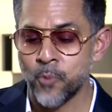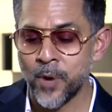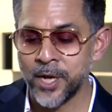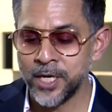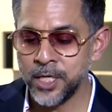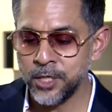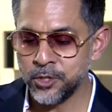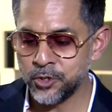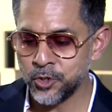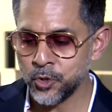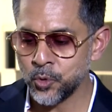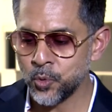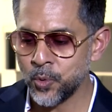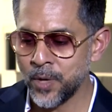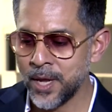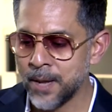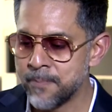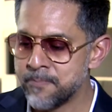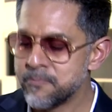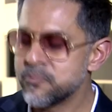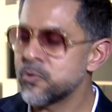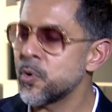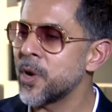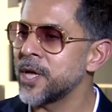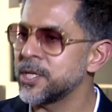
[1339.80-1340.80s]
ready to
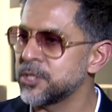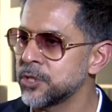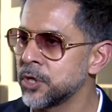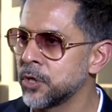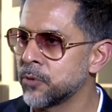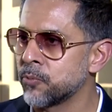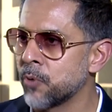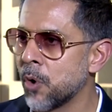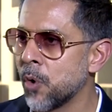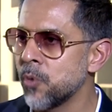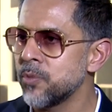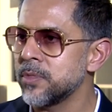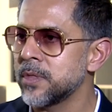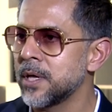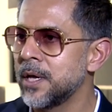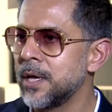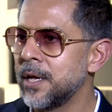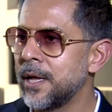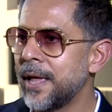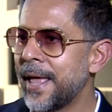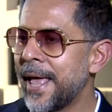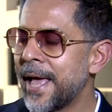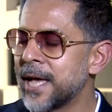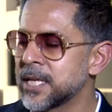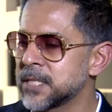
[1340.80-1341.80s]
embrace growth
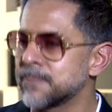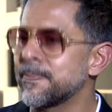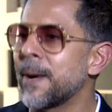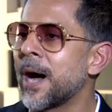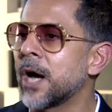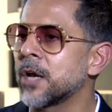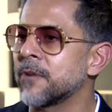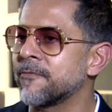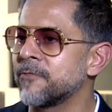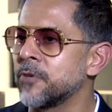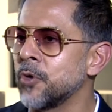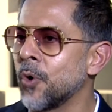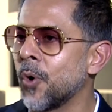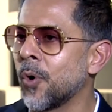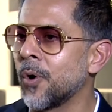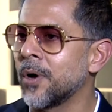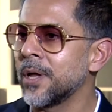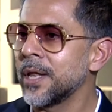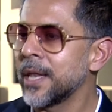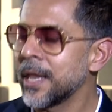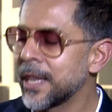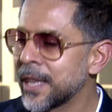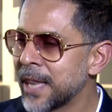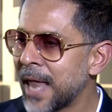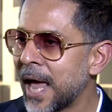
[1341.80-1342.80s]
as part of your
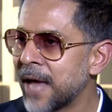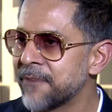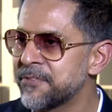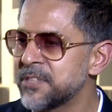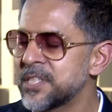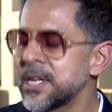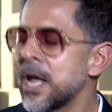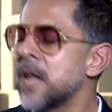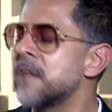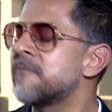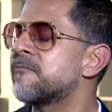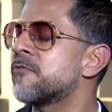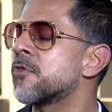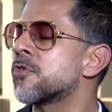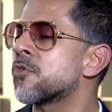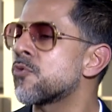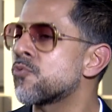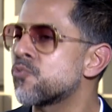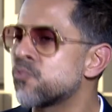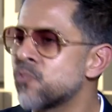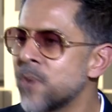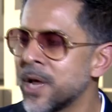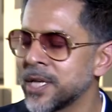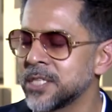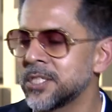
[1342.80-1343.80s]
lifestyle for the
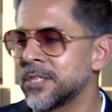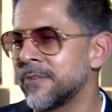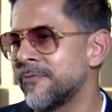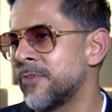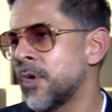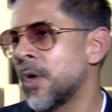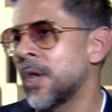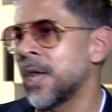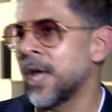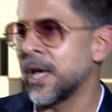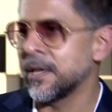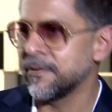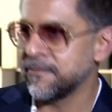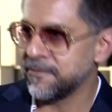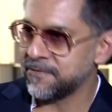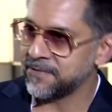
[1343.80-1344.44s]
rest of your life.